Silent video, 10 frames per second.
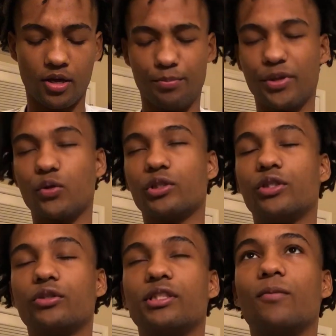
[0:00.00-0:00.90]
But there was
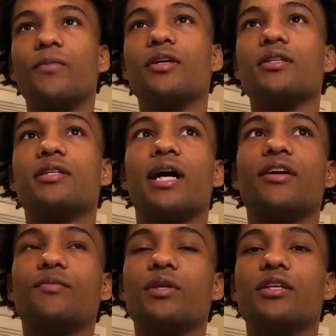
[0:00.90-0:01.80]
still something inside
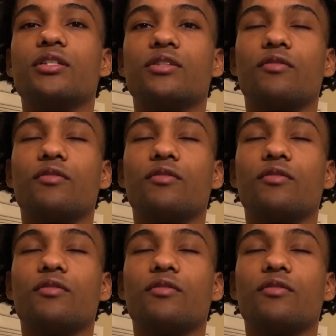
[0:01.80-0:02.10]
of me that just